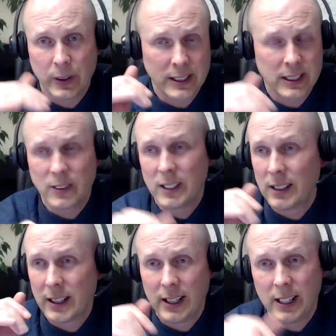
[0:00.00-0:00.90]
They still get
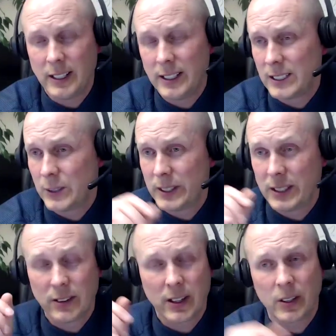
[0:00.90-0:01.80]
lightheaded, dizzy. We
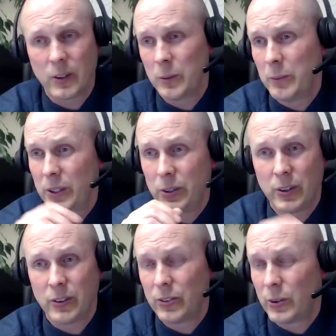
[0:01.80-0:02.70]
still got to go to
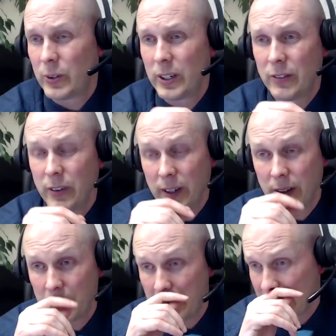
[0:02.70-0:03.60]
Midodrine or Florinef or the
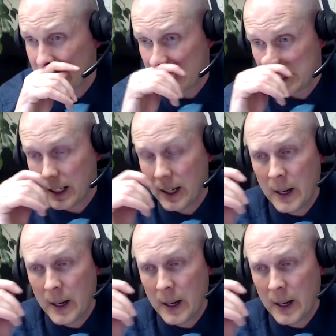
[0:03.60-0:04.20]
other medicines.